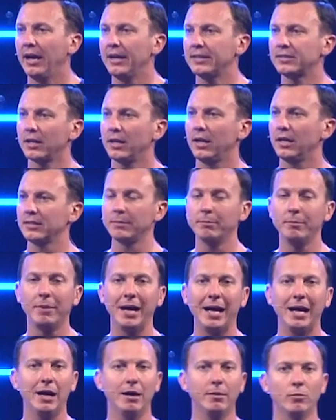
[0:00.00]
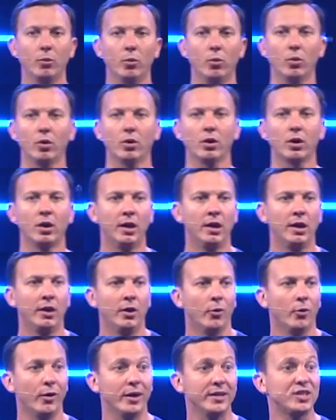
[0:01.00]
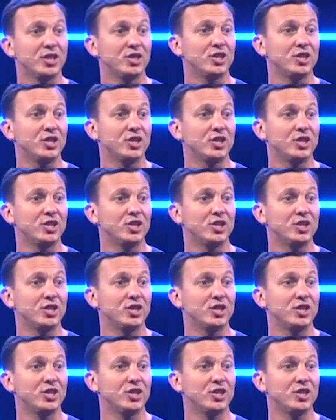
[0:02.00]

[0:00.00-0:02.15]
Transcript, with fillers: as, a, as a mom or, or as a